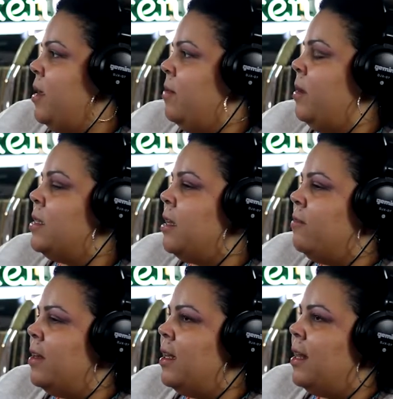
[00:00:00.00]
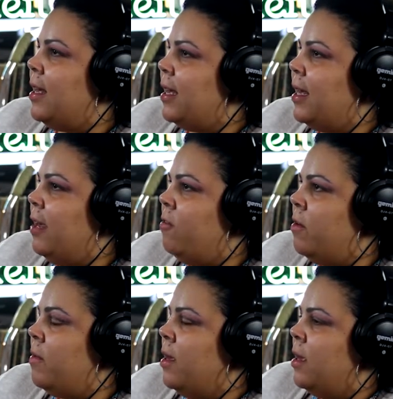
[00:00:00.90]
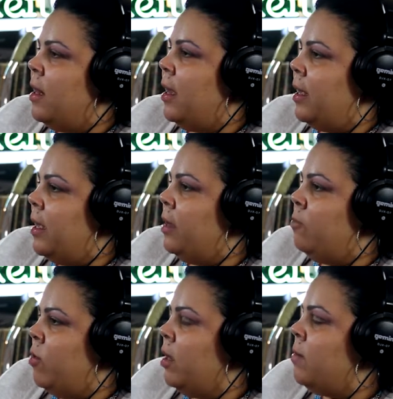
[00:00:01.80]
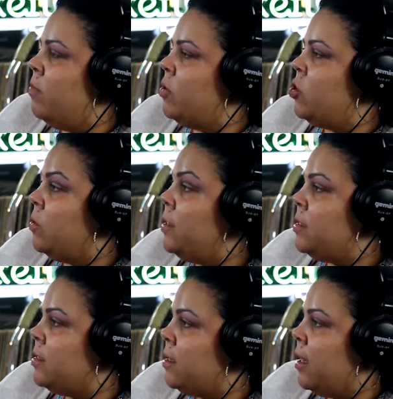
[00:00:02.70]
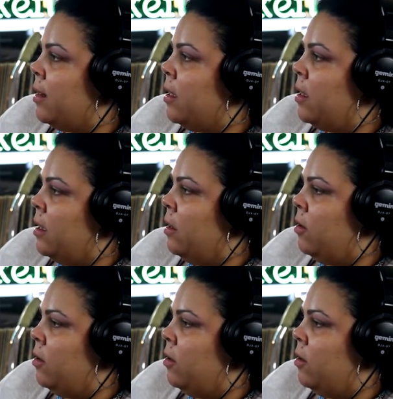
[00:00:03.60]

because I really like gave him, like I bring him up with choices. Like I think he.